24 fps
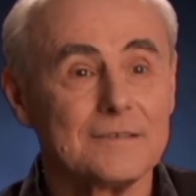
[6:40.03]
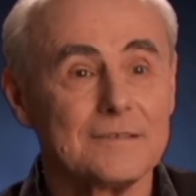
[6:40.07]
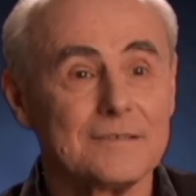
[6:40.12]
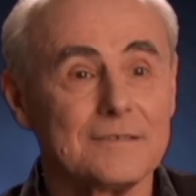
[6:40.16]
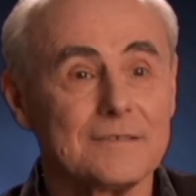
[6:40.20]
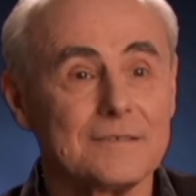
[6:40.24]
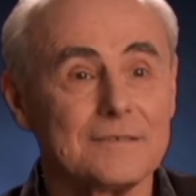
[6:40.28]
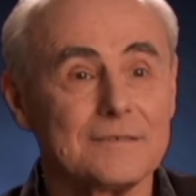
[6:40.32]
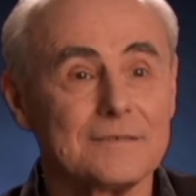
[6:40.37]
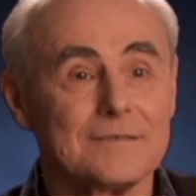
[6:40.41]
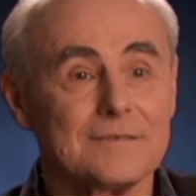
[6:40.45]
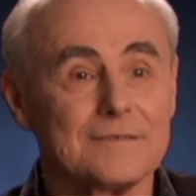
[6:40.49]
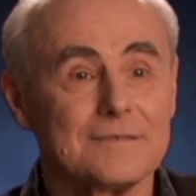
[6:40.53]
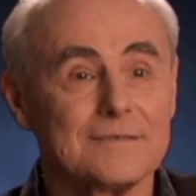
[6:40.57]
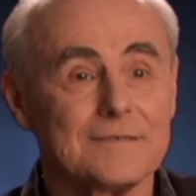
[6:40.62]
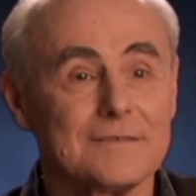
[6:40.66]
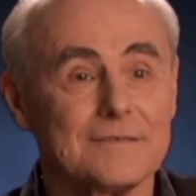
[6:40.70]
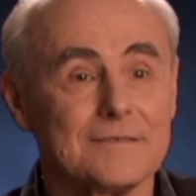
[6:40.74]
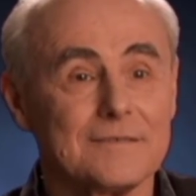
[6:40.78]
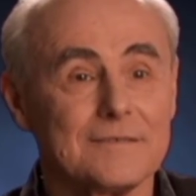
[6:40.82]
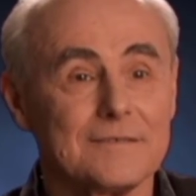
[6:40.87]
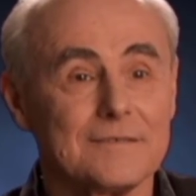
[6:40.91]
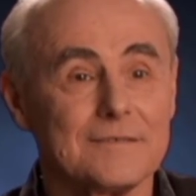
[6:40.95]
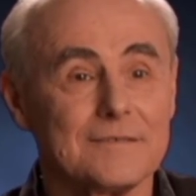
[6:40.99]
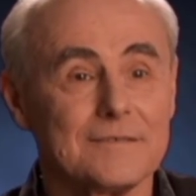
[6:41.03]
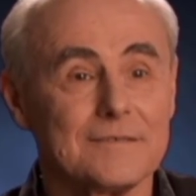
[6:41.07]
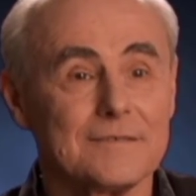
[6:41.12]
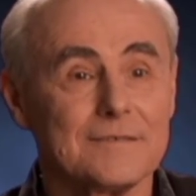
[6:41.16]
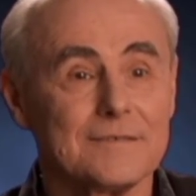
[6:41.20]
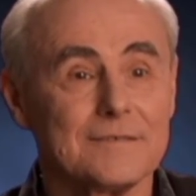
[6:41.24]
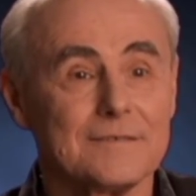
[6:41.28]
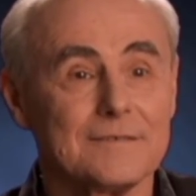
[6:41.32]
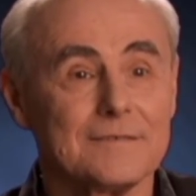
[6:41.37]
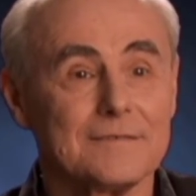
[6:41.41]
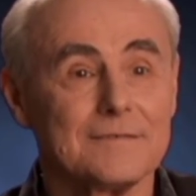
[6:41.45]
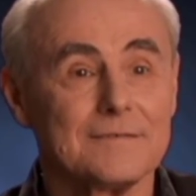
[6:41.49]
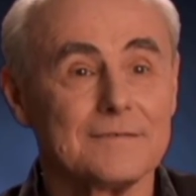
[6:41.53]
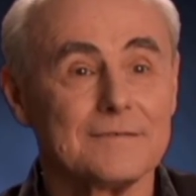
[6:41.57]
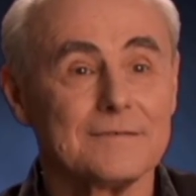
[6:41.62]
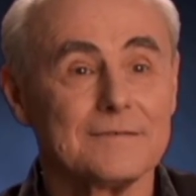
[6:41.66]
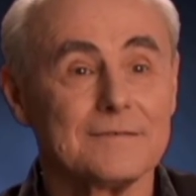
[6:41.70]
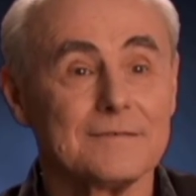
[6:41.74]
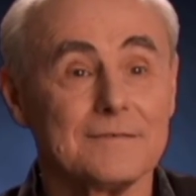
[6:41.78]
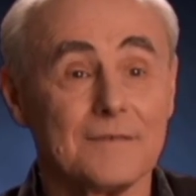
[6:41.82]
Nothing is said.